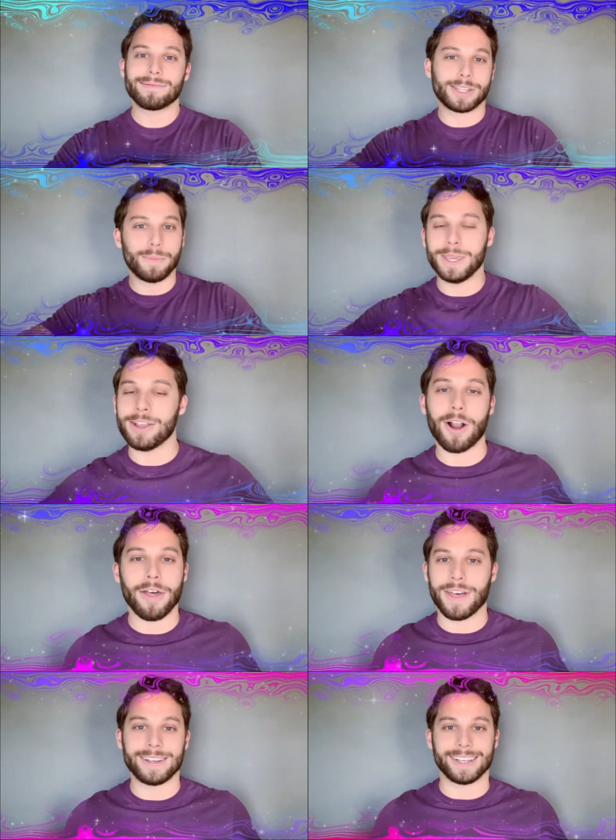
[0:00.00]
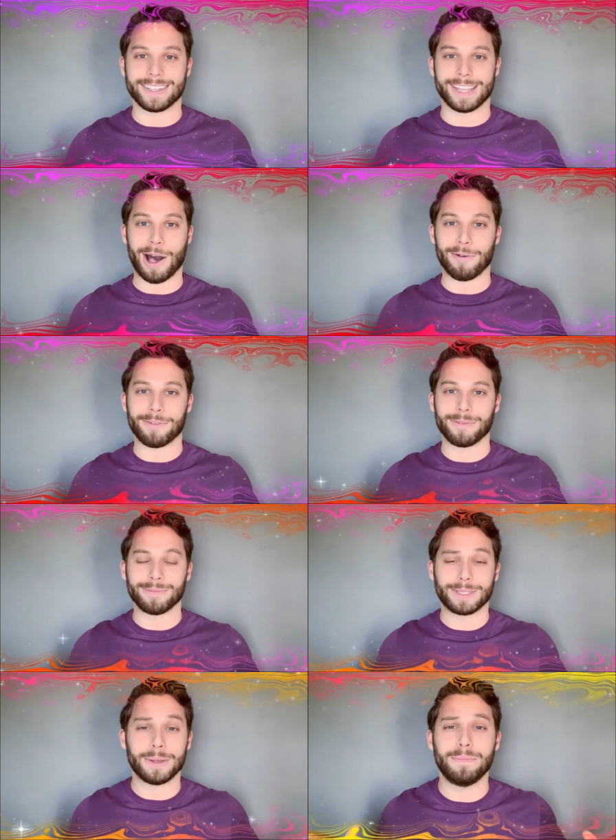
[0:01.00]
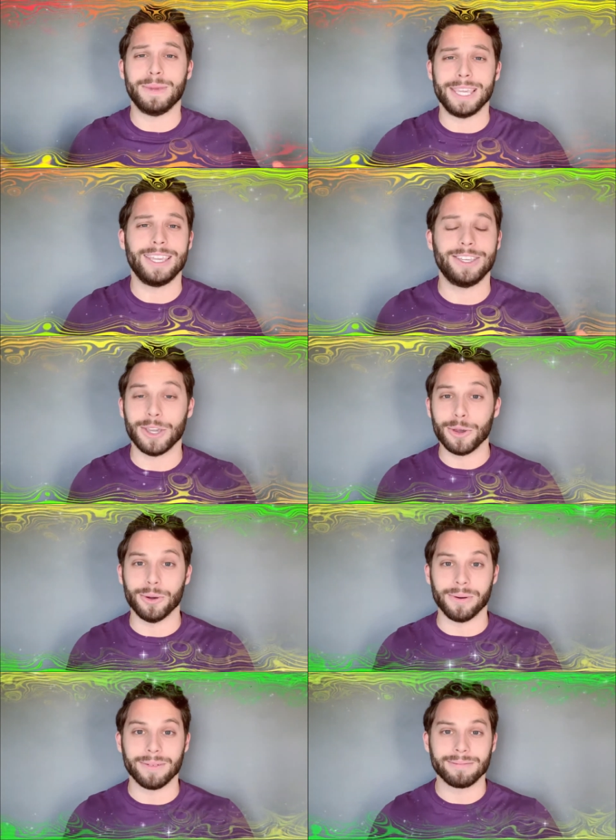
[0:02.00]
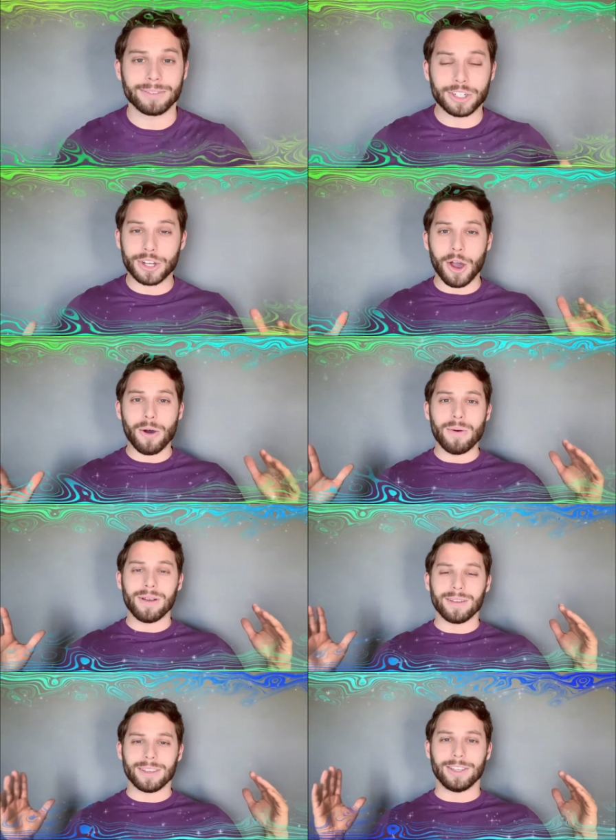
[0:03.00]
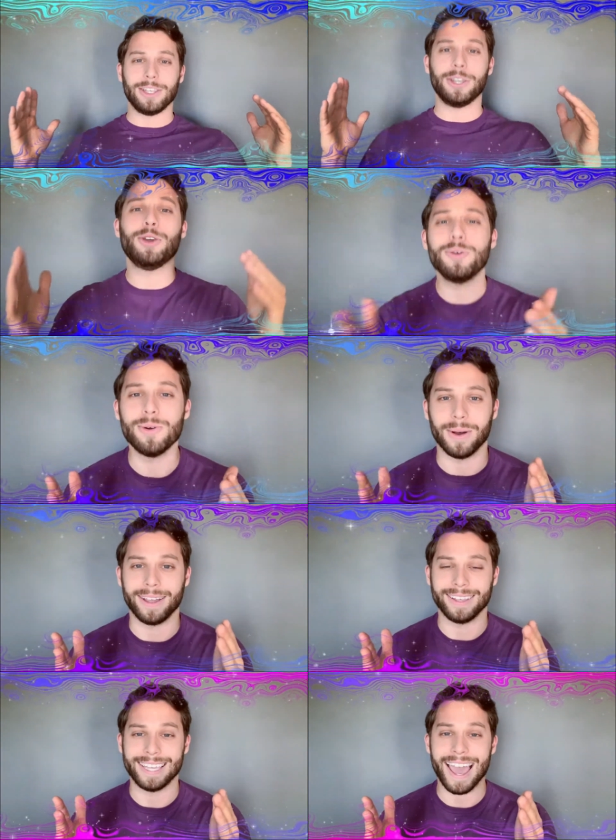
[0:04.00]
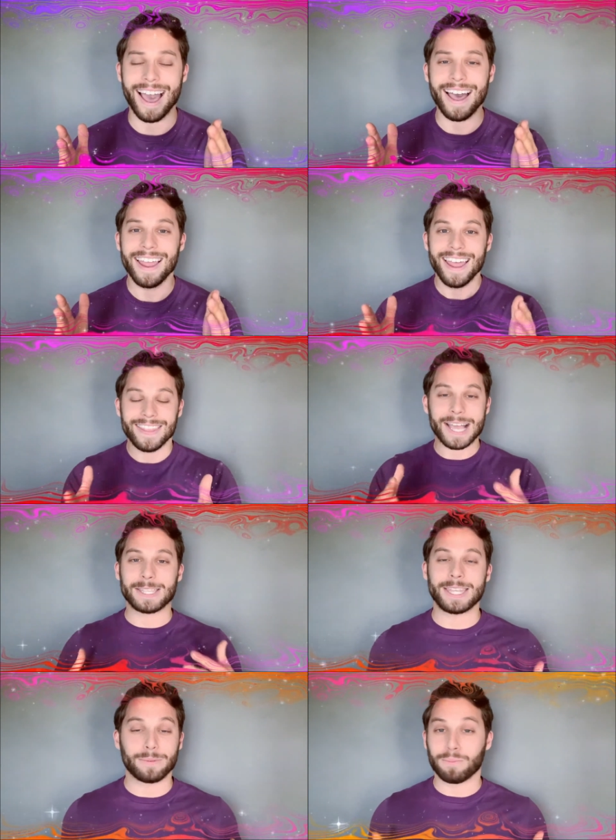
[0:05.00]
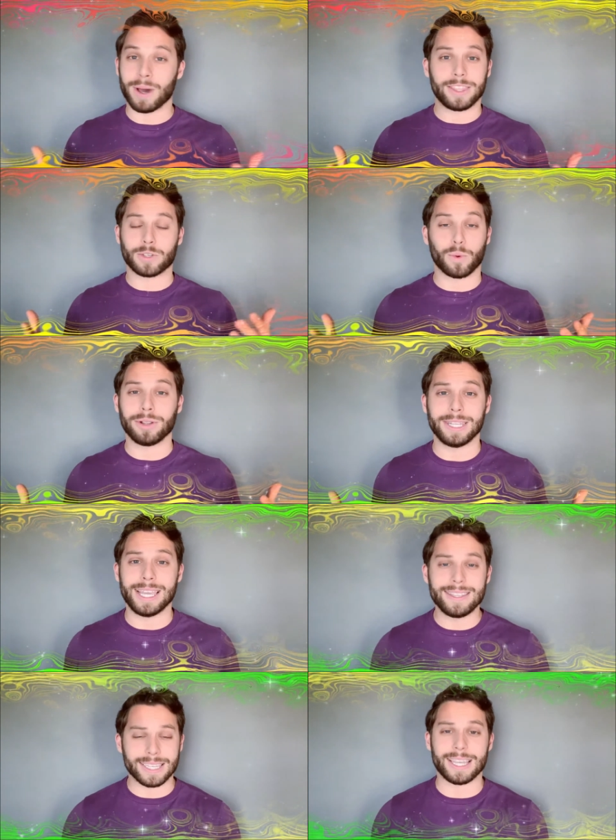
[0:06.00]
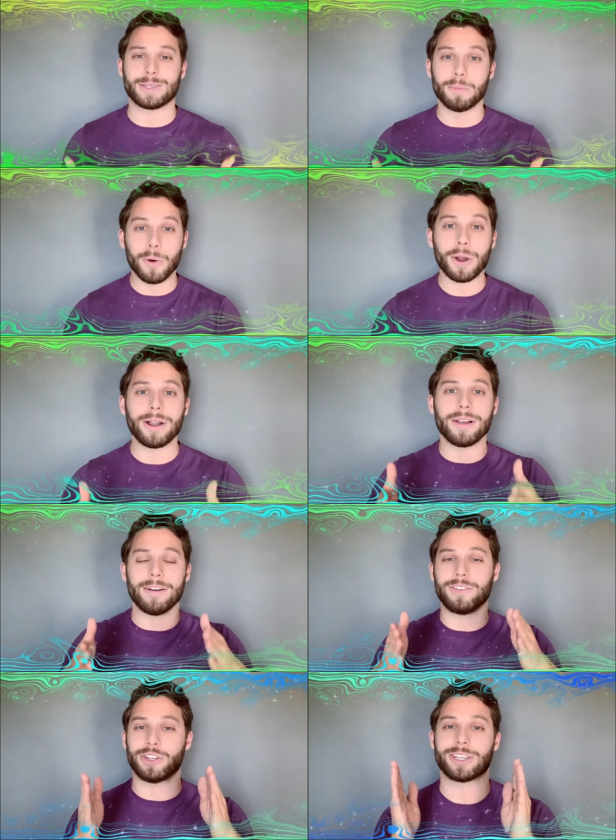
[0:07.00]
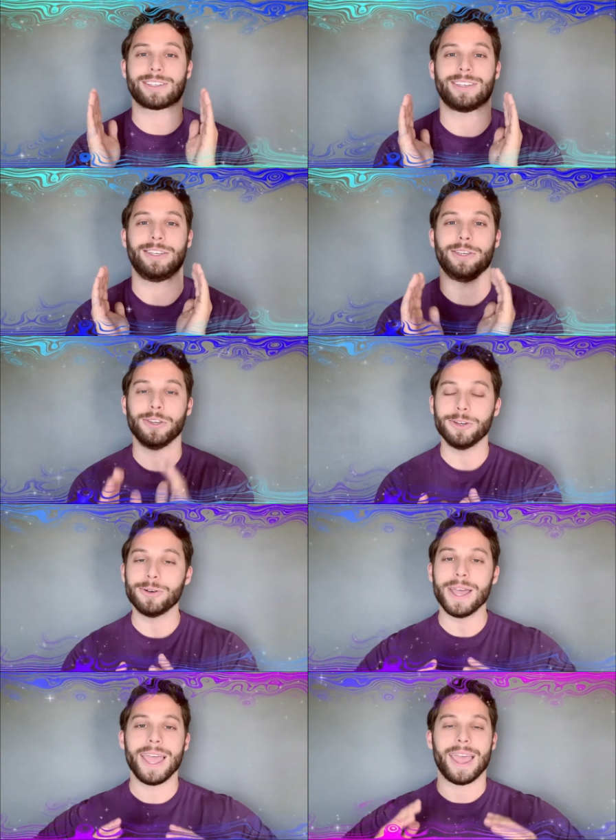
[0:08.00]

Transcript: to be your authentic self, to be you, show you. Yeah, that's this, what this world needs is more of just you